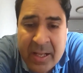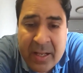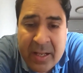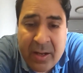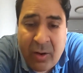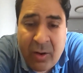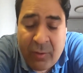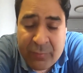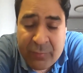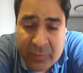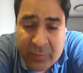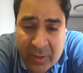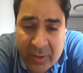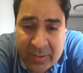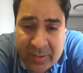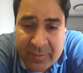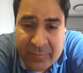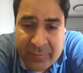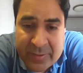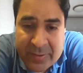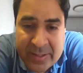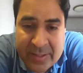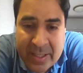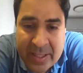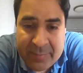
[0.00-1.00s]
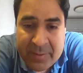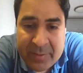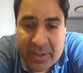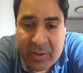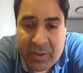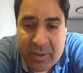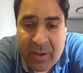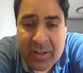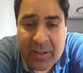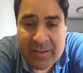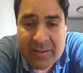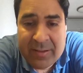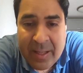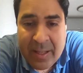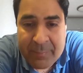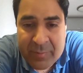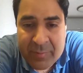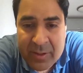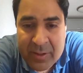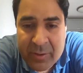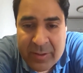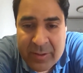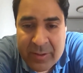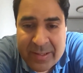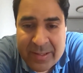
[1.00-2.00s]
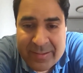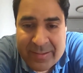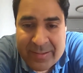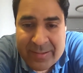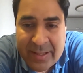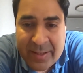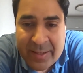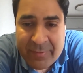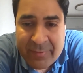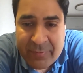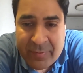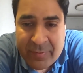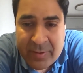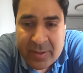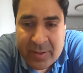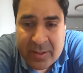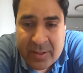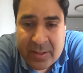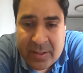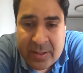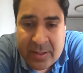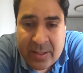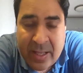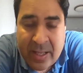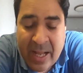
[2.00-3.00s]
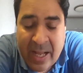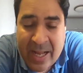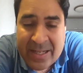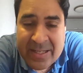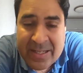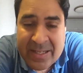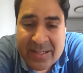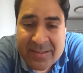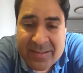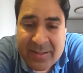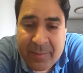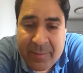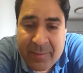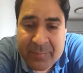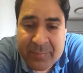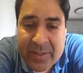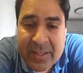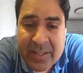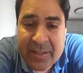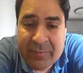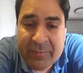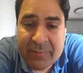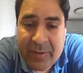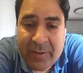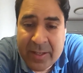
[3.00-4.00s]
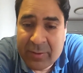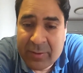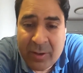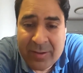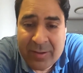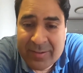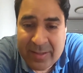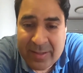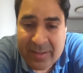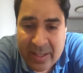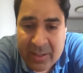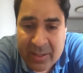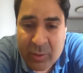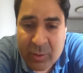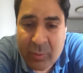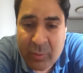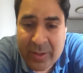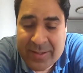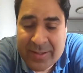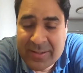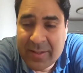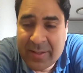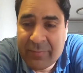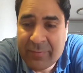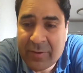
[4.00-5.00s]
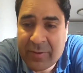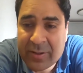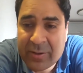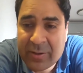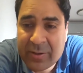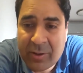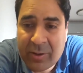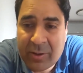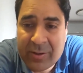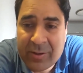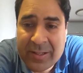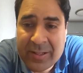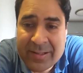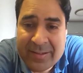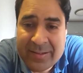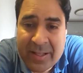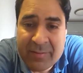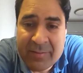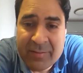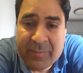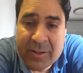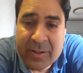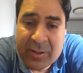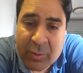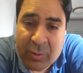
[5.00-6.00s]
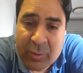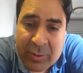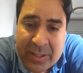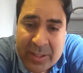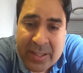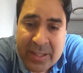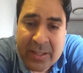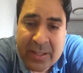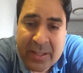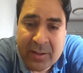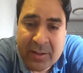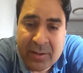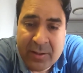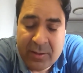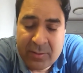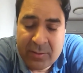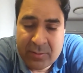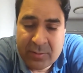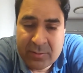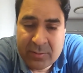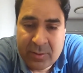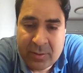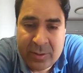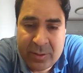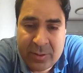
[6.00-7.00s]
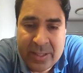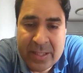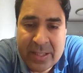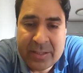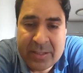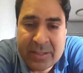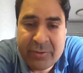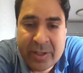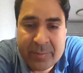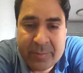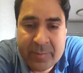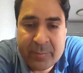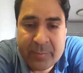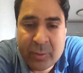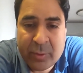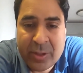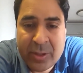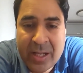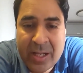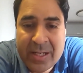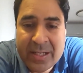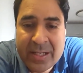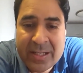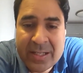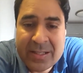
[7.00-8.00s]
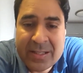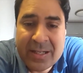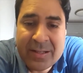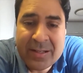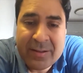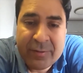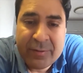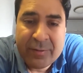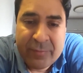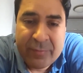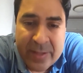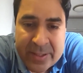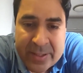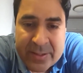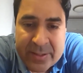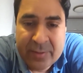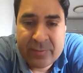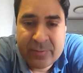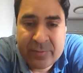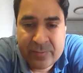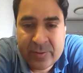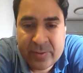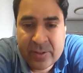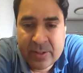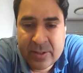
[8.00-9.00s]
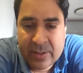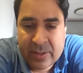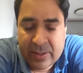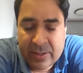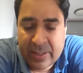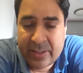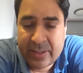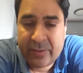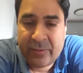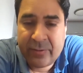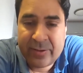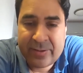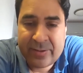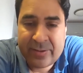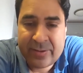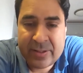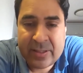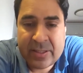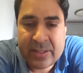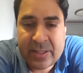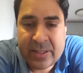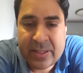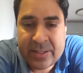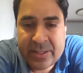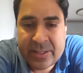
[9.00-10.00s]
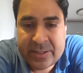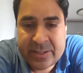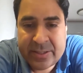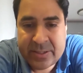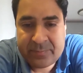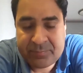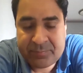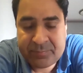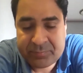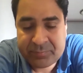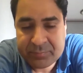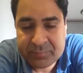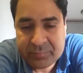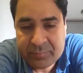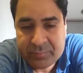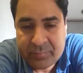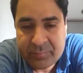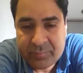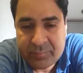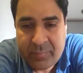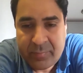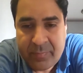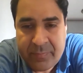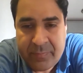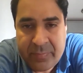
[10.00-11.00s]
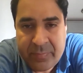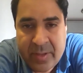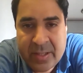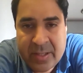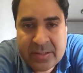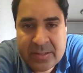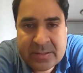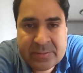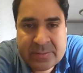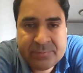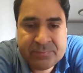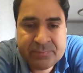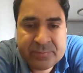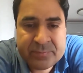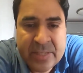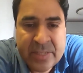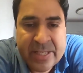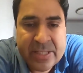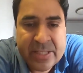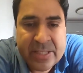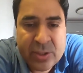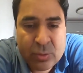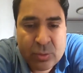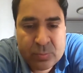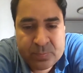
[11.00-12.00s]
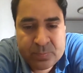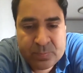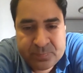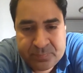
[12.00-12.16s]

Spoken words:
Of course, if it can be cured, it's absolutely safe. And it is something, in fact, not, I'll go one step further, not only safe, but the only treatment modality that is effective in reversing the condition. Thank you.